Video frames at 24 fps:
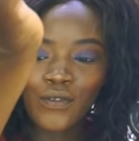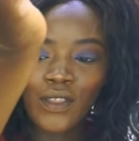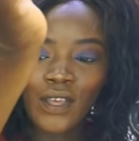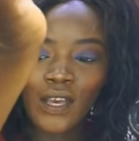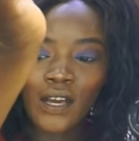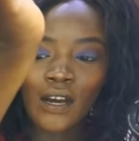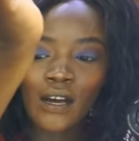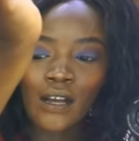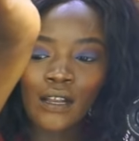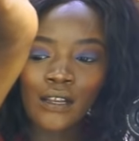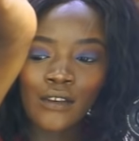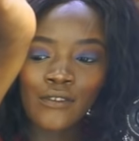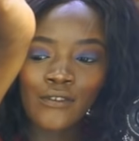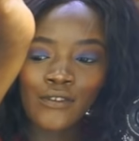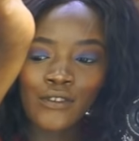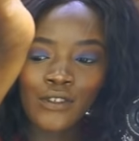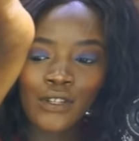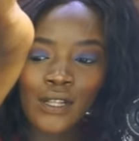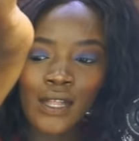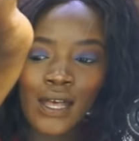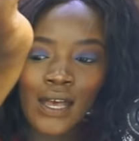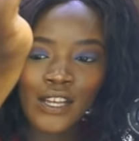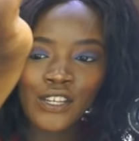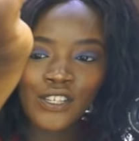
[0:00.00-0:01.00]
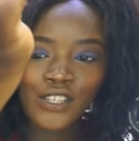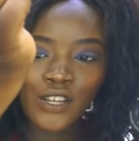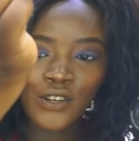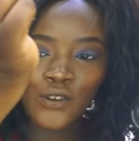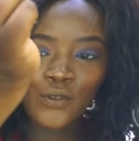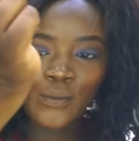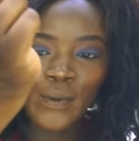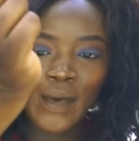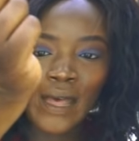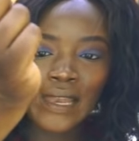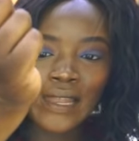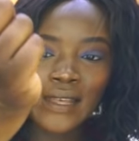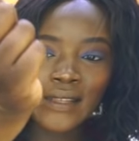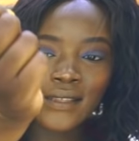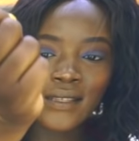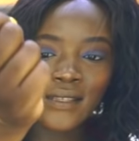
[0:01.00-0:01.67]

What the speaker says: the colorful eyeshadow palette.